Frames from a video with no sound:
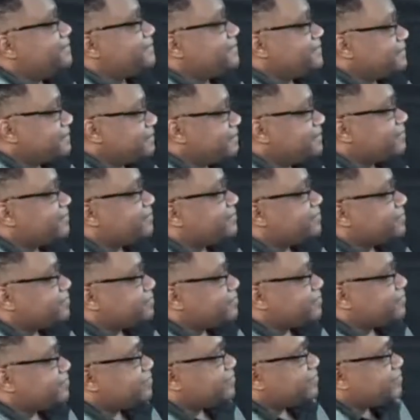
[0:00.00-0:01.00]
the book, she wanted to
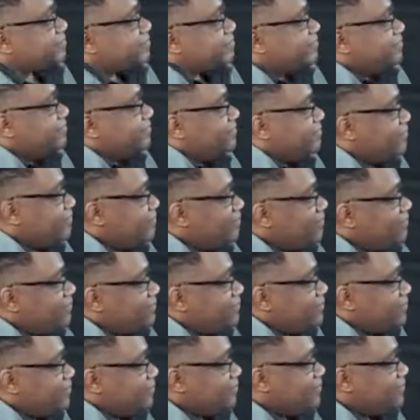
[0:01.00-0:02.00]
read it, and
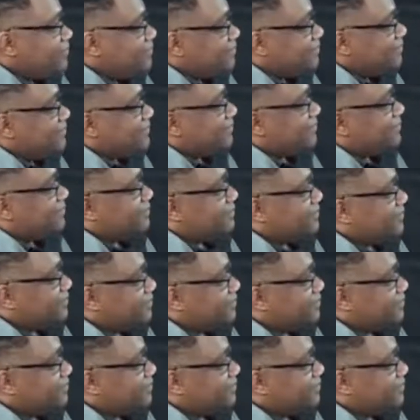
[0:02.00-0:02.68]
she said because she